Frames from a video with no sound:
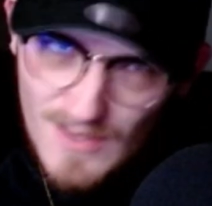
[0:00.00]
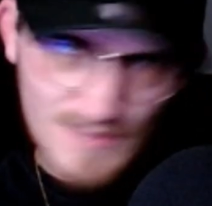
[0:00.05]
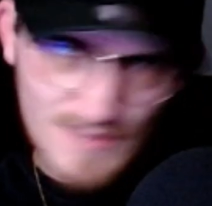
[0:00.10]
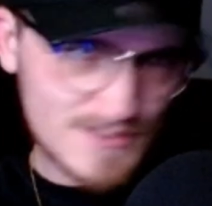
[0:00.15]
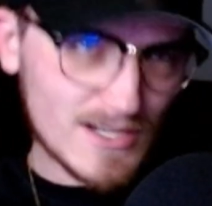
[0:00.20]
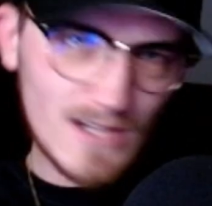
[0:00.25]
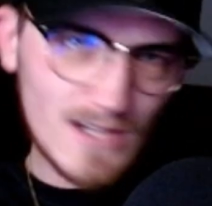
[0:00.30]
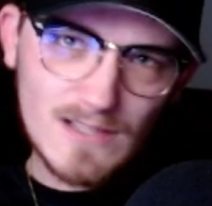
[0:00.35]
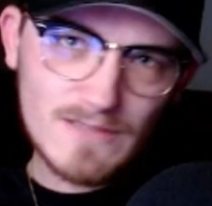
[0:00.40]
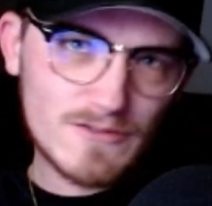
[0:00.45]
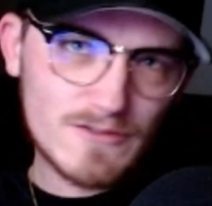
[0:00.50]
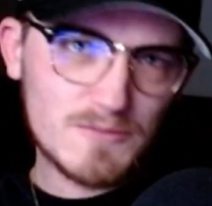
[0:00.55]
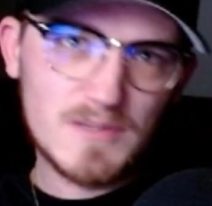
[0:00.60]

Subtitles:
It's all over the place.